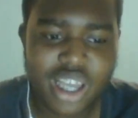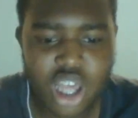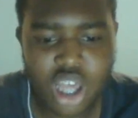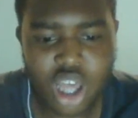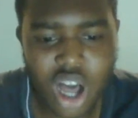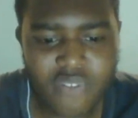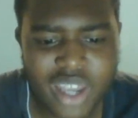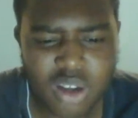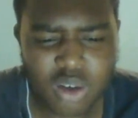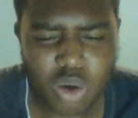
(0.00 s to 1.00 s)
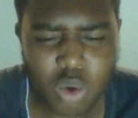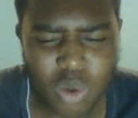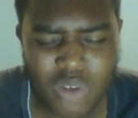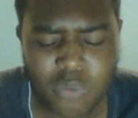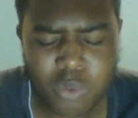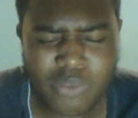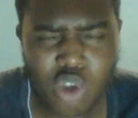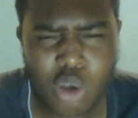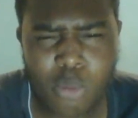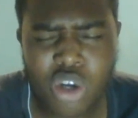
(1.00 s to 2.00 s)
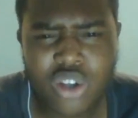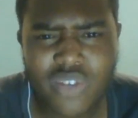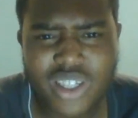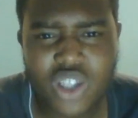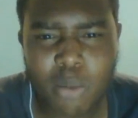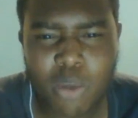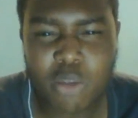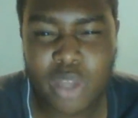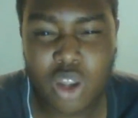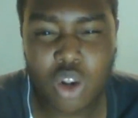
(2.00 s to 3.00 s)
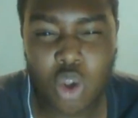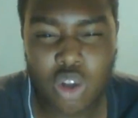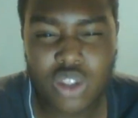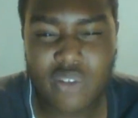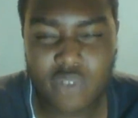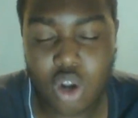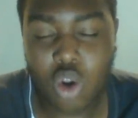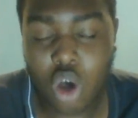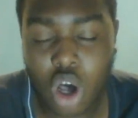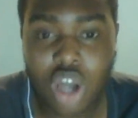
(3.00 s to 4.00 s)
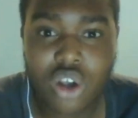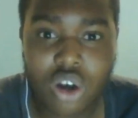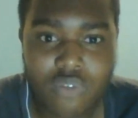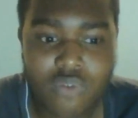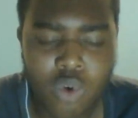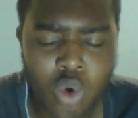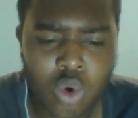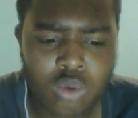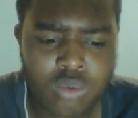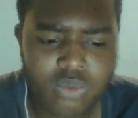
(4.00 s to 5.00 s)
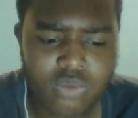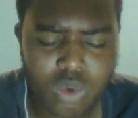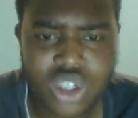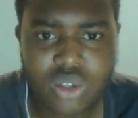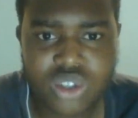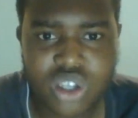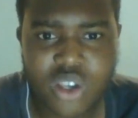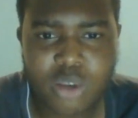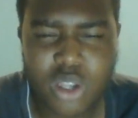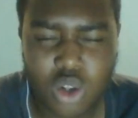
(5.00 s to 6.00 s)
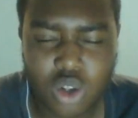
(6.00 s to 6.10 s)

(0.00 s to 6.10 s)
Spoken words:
I think with no Mourinho this time, it could be a lot different, a lot harder for Chelsea. I think it could be